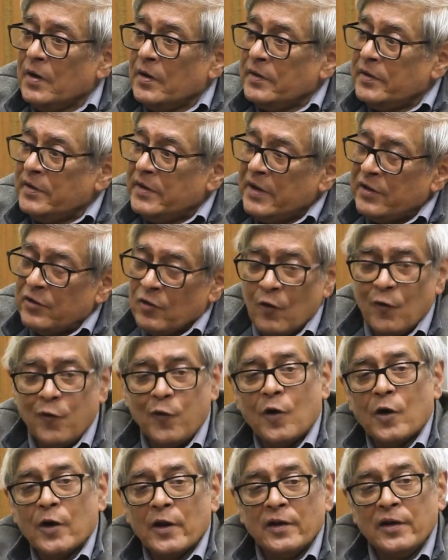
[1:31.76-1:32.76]
Ditto
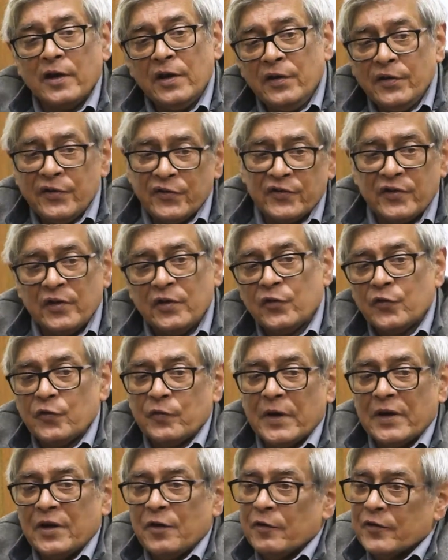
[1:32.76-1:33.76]
for an instance
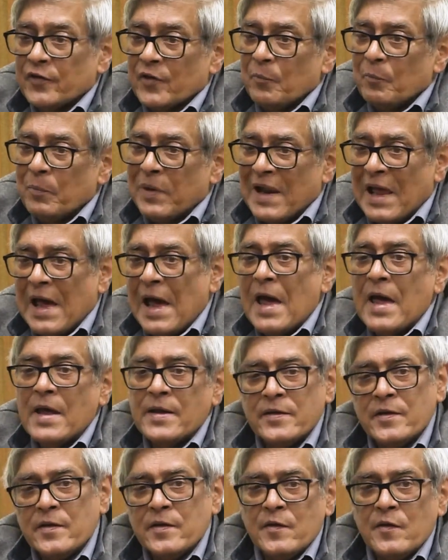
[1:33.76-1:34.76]
where there was a
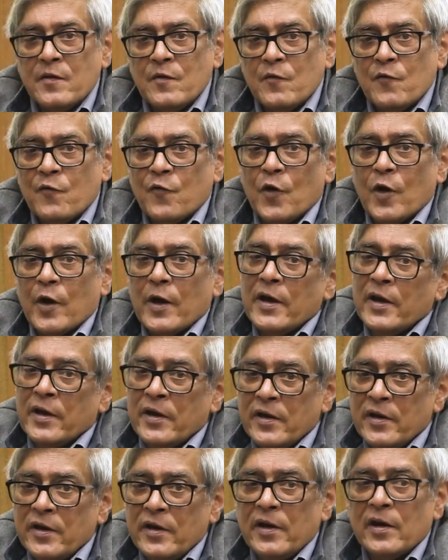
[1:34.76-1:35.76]
plan for
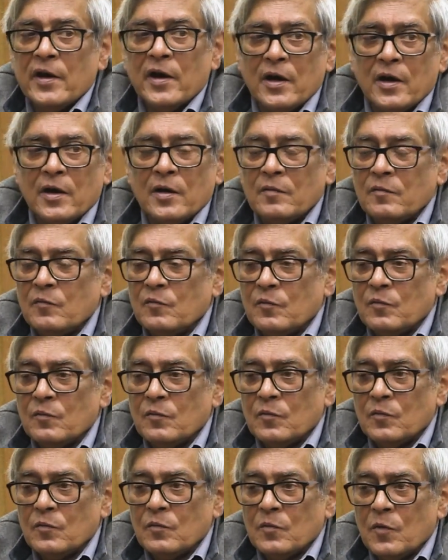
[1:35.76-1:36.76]
India,
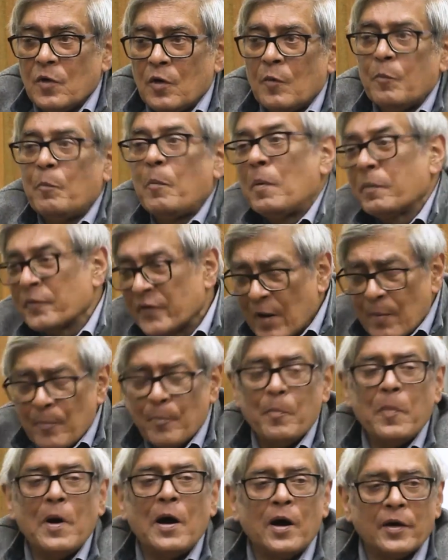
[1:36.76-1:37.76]
or
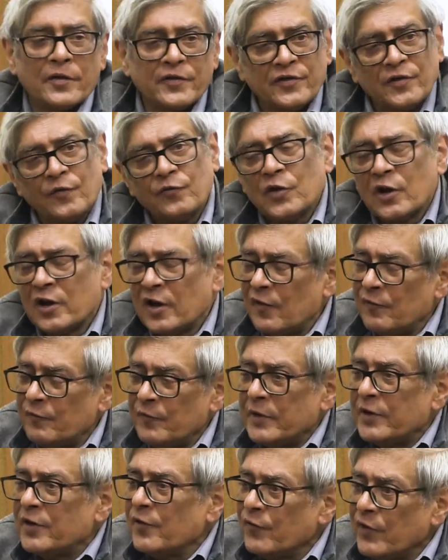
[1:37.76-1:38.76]
some parts of the
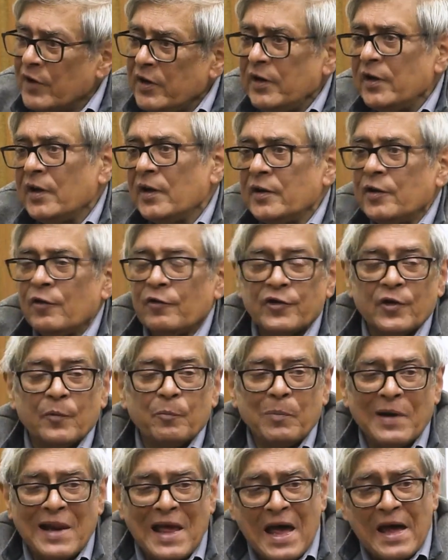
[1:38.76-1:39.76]
government of India, there was a
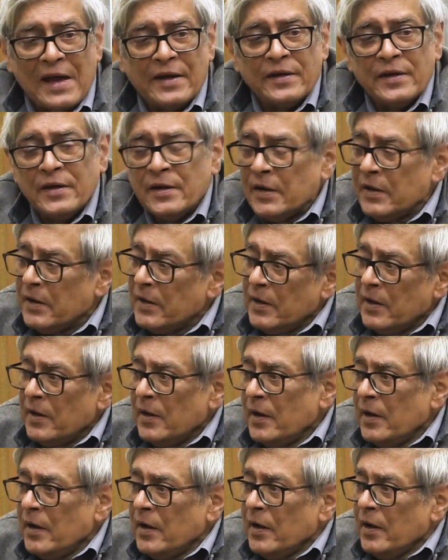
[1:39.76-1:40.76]
plan
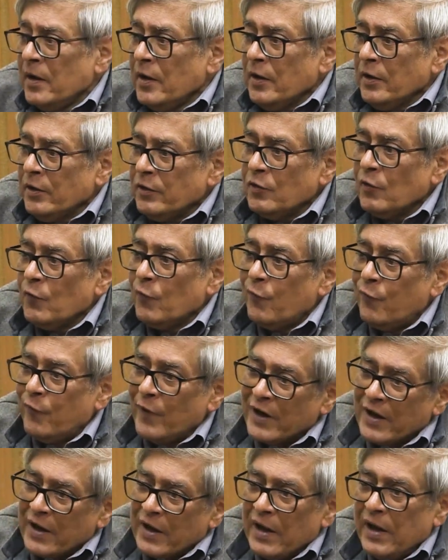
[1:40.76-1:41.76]
to
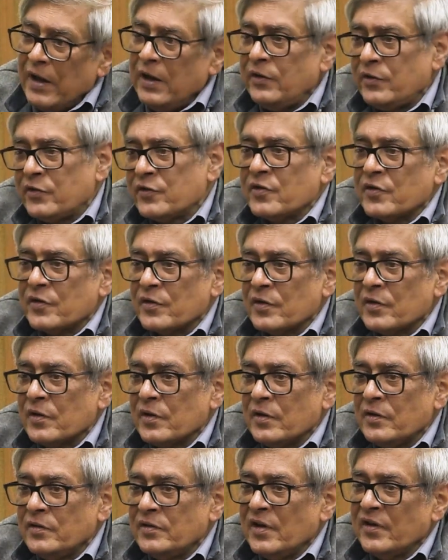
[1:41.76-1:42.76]
vacate
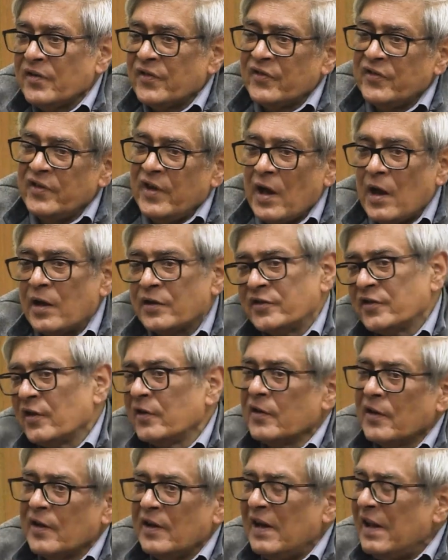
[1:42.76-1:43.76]
the
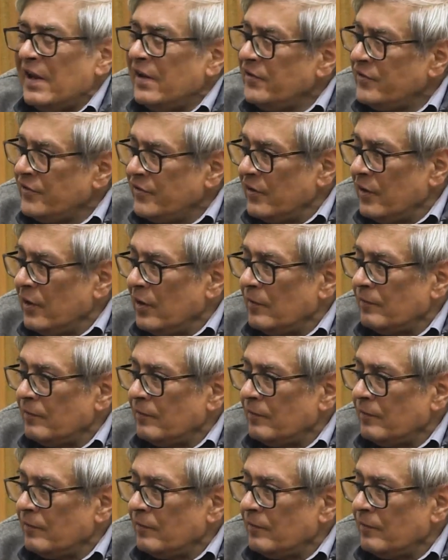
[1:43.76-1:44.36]
Siachen Glacier